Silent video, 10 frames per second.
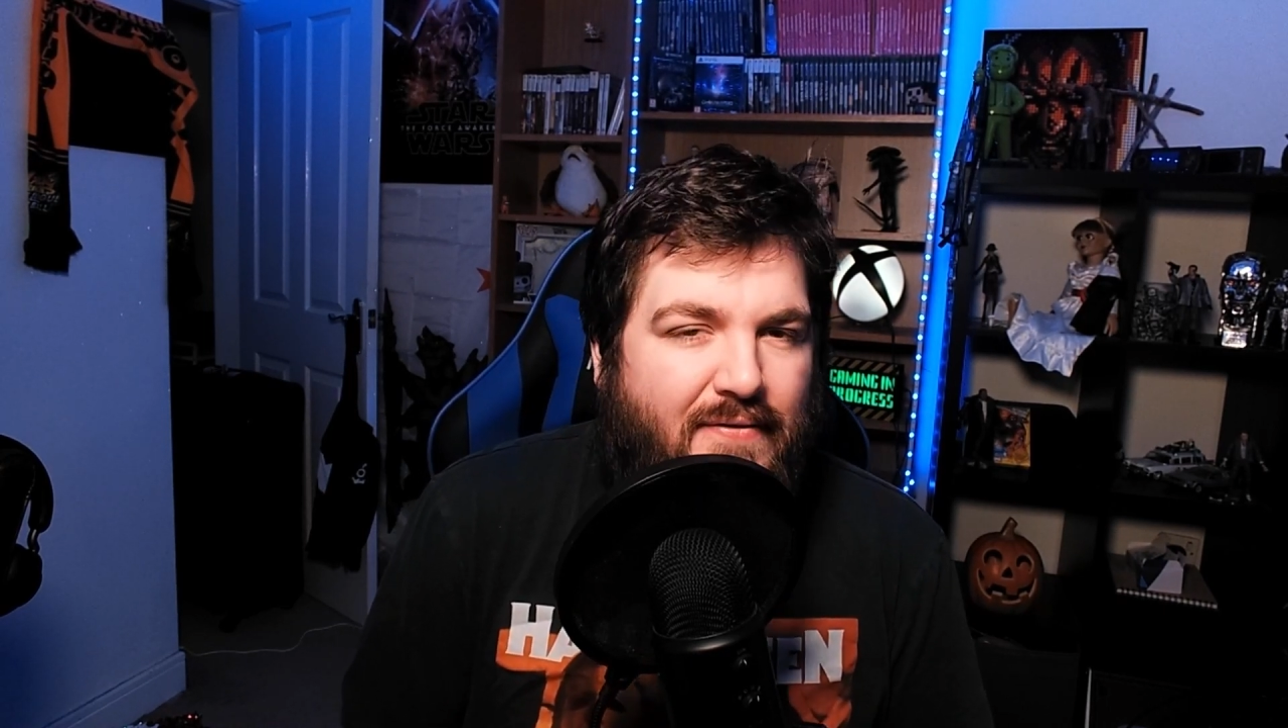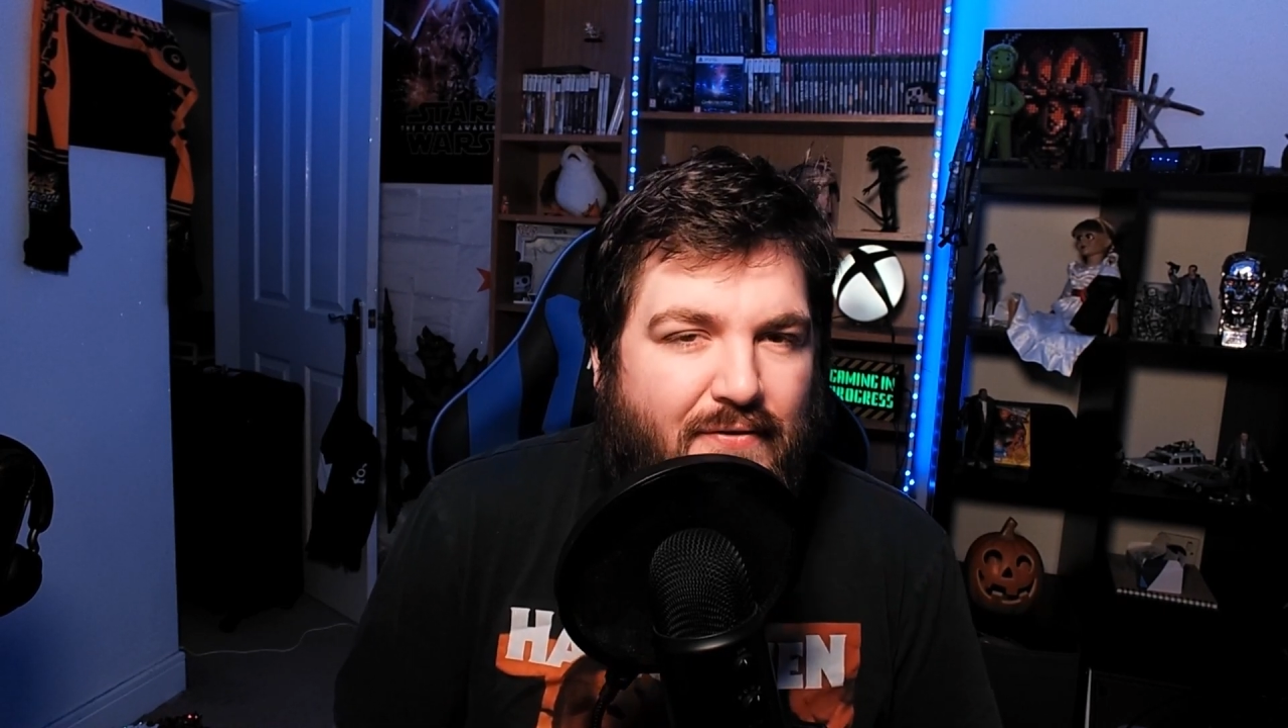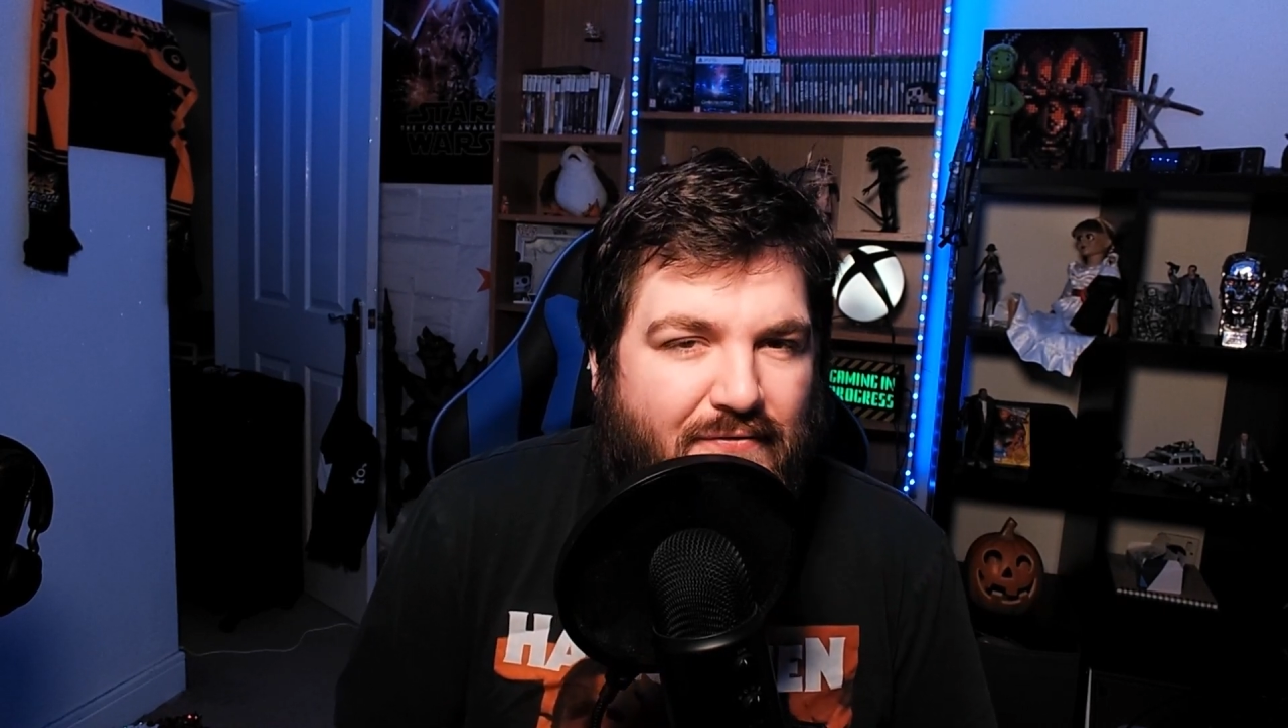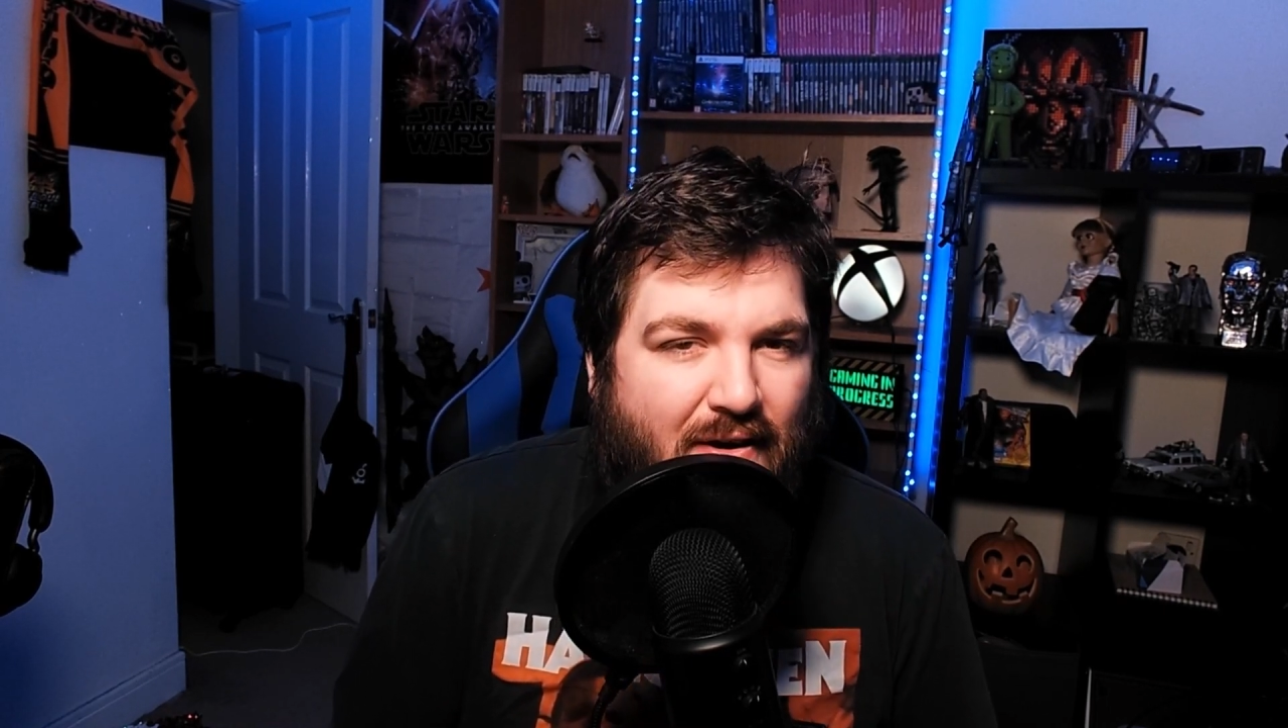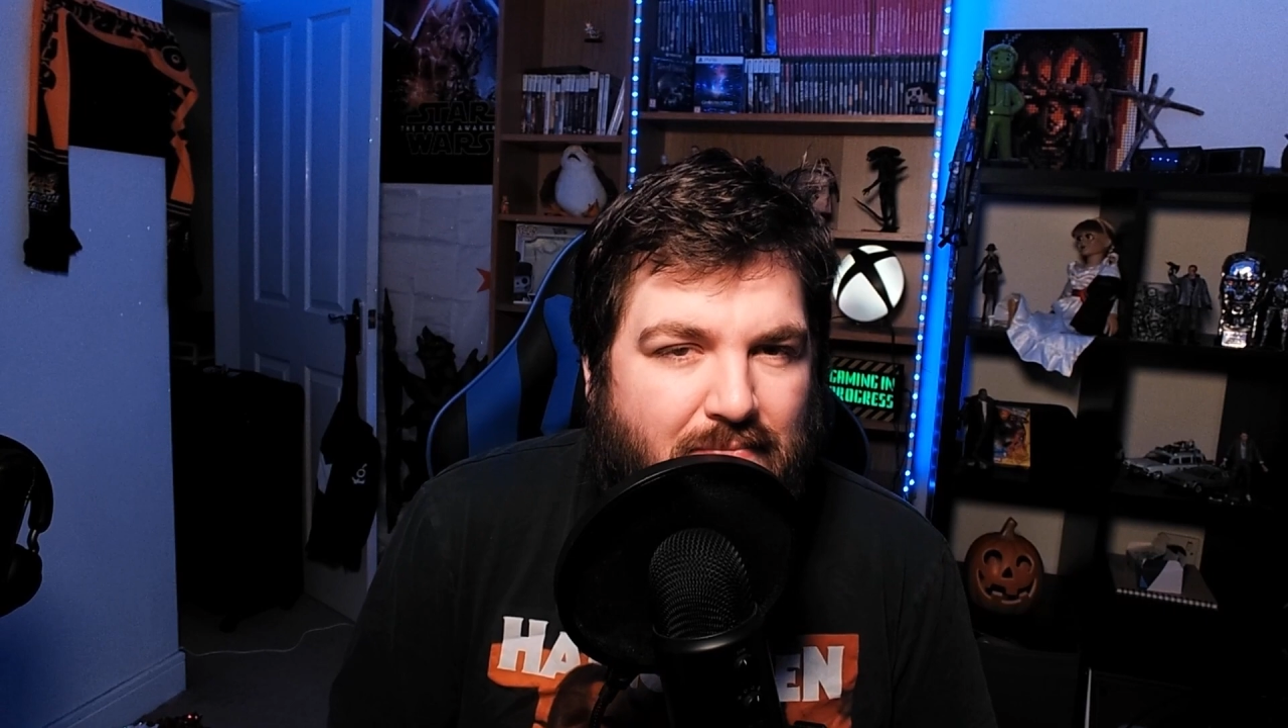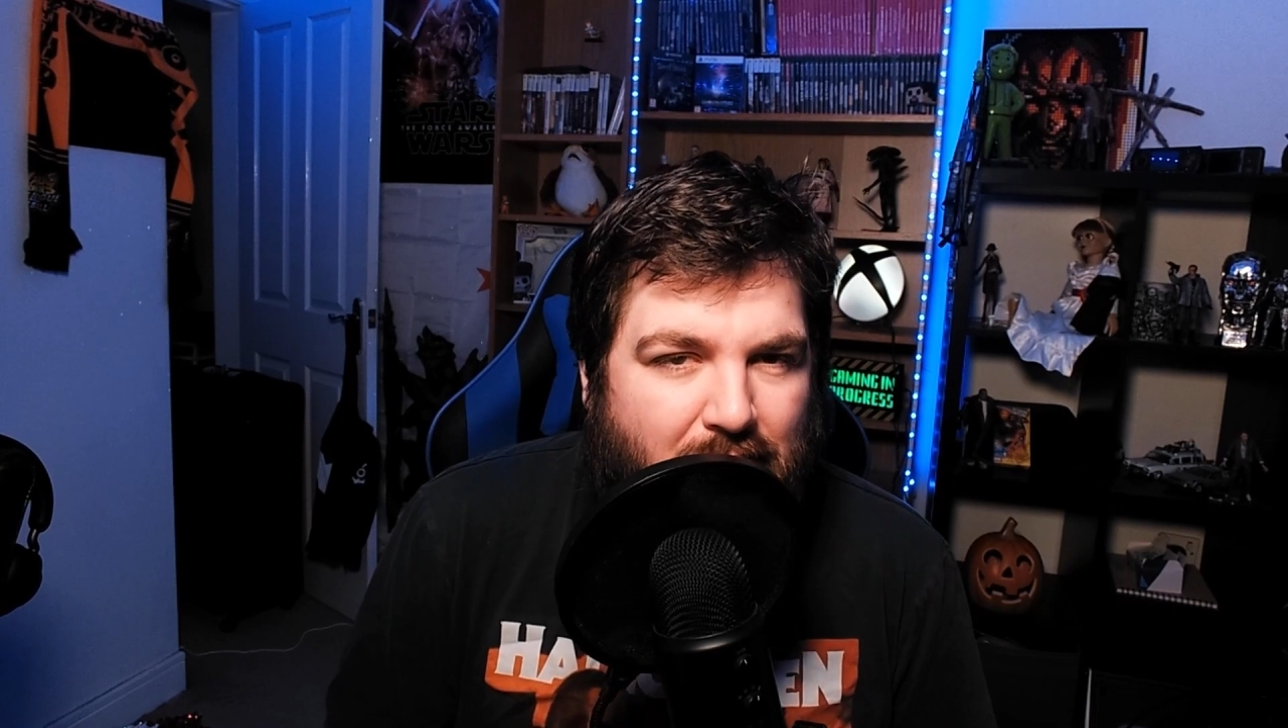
of a fun